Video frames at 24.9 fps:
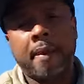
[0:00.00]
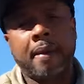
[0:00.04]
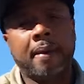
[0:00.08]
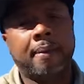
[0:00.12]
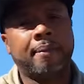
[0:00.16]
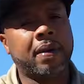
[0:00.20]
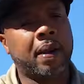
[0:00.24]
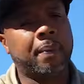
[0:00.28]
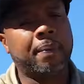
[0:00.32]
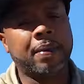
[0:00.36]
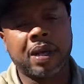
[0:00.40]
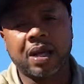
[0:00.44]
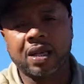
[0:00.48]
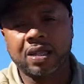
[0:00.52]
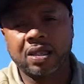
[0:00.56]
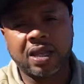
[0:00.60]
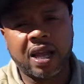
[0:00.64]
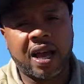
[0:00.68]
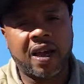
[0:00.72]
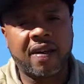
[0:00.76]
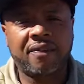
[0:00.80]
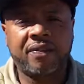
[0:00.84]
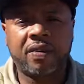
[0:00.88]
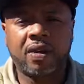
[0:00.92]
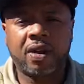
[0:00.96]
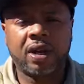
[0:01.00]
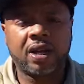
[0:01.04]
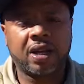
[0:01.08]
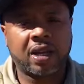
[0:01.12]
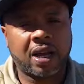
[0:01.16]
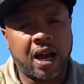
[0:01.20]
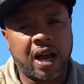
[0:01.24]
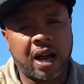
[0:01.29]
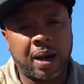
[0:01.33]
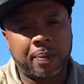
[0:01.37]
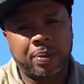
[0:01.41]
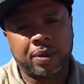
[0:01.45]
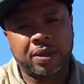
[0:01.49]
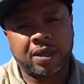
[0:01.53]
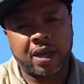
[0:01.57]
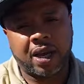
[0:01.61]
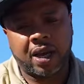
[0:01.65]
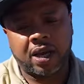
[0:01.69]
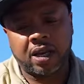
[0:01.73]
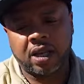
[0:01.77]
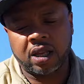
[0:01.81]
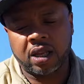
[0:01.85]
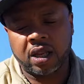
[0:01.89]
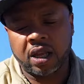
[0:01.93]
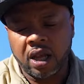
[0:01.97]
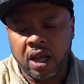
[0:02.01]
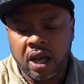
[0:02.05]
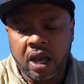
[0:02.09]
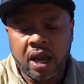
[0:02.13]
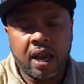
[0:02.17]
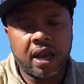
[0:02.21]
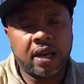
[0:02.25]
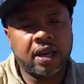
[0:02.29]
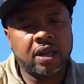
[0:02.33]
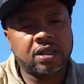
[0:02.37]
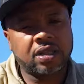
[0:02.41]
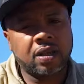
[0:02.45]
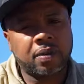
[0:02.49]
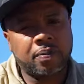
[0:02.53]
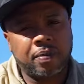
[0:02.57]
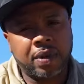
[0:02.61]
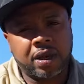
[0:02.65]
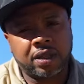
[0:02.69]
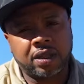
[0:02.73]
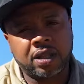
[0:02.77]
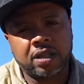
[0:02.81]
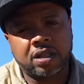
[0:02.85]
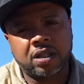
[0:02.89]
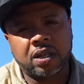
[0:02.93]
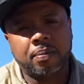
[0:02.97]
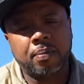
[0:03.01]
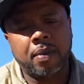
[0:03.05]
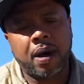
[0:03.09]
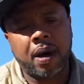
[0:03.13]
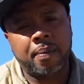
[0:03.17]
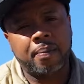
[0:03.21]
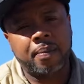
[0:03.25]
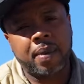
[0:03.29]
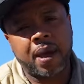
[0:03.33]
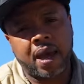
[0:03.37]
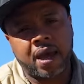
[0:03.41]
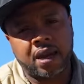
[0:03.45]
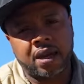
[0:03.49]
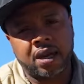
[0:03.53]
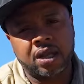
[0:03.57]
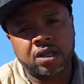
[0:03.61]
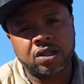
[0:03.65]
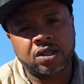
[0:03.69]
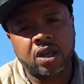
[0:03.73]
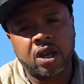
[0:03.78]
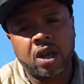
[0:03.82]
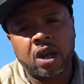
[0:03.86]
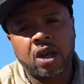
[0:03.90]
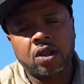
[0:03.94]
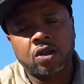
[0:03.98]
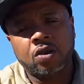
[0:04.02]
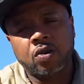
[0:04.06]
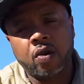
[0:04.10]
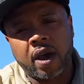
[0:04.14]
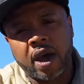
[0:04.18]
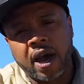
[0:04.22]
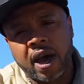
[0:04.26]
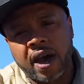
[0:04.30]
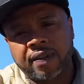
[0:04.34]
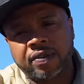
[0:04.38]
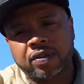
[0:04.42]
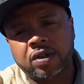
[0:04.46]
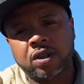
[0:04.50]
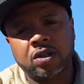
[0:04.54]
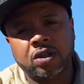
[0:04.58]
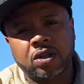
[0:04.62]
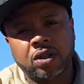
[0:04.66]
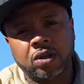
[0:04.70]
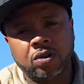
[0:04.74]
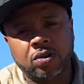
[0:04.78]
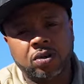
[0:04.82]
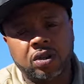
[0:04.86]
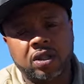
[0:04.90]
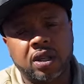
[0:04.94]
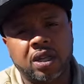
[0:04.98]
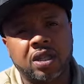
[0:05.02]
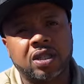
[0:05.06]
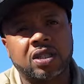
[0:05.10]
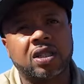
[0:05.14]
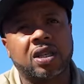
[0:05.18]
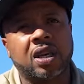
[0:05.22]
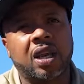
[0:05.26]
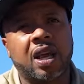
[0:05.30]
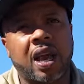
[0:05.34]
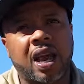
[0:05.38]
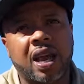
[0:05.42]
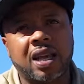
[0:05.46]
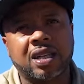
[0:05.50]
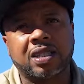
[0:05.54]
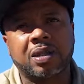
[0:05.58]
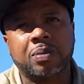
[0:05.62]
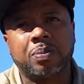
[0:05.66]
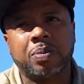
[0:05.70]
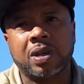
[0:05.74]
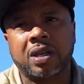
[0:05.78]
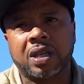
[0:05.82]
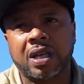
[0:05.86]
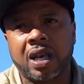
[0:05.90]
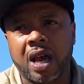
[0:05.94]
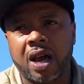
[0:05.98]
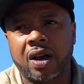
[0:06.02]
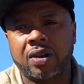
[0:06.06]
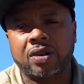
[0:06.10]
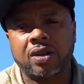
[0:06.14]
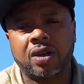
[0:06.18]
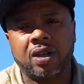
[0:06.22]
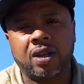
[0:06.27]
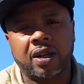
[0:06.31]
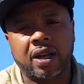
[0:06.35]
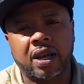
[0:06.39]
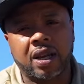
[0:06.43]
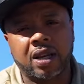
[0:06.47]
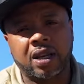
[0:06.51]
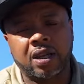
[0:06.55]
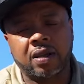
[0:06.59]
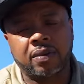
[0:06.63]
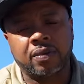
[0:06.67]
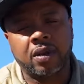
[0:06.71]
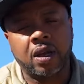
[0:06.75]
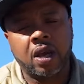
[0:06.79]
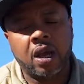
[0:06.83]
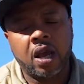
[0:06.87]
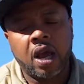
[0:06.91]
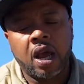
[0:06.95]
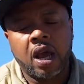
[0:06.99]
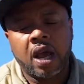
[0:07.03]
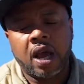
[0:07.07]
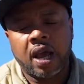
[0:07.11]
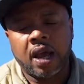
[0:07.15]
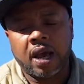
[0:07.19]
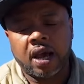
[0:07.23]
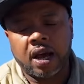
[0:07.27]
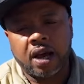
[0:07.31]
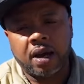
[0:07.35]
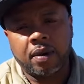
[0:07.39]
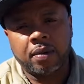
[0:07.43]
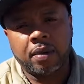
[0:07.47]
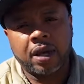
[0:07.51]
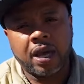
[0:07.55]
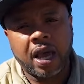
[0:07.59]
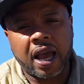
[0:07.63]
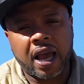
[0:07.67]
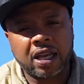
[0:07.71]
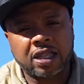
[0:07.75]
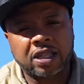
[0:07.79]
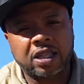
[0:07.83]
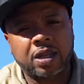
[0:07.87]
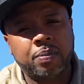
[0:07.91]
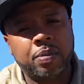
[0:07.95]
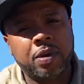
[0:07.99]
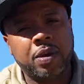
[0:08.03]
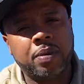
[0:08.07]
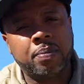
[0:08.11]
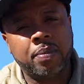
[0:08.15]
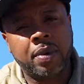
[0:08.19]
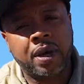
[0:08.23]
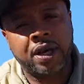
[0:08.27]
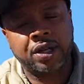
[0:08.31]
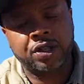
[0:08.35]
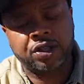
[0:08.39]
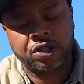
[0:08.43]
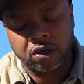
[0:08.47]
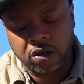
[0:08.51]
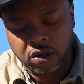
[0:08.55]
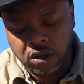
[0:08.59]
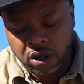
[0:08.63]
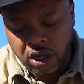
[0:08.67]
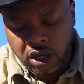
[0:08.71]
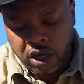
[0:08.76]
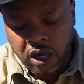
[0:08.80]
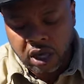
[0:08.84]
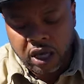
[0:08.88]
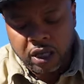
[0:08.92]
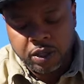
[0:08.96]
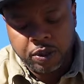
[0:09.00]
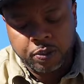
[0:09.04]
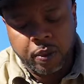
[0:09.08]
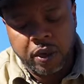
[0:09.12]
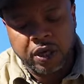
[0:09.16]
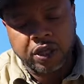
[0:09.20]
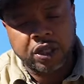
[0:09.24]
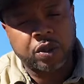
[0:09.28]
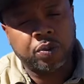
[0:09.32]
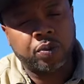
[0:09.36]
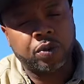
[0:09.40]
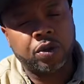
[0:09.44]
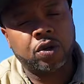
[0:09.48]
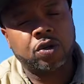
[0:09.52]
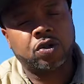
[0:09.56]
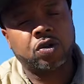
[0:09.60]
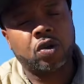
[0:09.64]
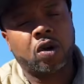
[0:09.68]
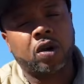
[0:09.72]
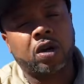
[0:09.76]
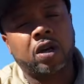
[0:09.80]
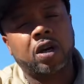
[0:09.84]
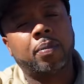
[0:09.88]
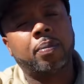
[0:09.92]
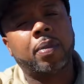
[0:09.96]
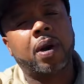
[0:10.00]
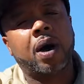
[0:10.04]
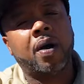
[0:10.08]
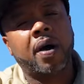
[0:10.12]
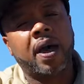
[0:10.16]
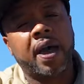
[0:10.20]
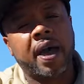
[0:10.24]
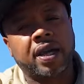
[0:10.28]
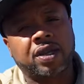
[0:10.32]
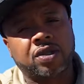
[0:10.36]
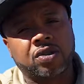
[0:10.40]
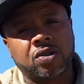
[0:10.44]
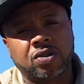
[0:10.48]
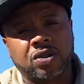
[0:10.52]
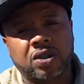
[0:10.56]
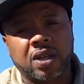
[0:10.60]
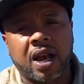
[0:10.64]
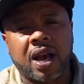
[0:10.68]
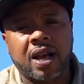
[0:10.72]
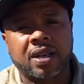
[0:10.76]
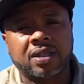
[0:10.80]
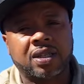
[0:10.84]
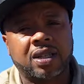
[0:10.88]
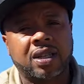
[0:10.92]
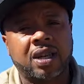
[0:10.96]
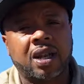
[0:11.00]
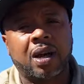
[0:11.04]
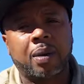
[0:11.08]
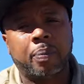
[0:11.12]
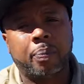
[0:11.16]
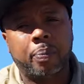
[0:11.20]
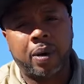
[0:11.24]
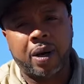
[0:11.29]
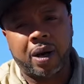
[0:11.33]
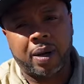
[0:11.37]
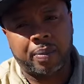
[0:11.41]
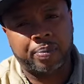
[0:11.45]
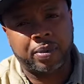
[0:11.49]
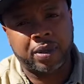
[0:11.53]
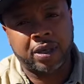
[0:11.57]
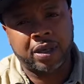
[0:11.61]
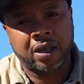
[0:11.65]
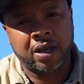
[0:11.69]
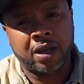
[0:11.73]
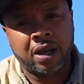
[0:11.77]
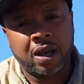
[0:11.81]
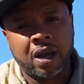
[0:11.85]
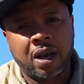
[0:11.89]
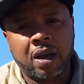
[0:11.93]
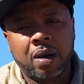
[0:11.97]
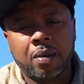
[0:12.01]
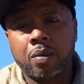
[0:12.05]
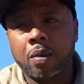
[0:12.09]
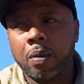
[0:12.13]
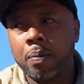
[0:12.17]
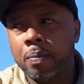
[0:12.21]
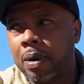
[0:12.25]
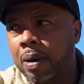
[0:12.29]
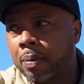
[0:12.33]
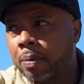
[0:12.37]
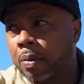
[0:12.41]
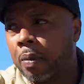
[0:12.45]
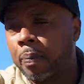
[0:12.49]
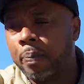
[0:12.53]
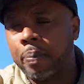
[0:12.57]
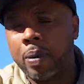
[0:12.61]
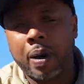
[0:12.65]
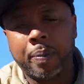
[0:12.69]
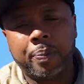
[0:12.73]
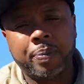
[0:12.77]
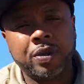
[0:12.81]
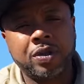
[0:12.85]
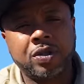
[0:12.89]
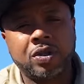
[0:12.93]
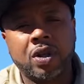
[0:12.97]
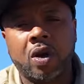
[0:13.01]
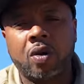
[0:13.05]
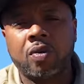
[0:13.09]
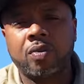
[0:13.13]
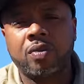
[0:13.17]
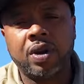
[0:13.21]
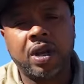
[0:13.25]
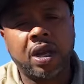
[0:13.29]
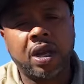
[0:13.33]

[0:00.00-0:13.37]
I mean, it's not very complicated, and it's a method to my madness. You have to do this. It has to be calculated. It has to be measured, especially when you're talking about exercising a puppy. Remember, puppies don't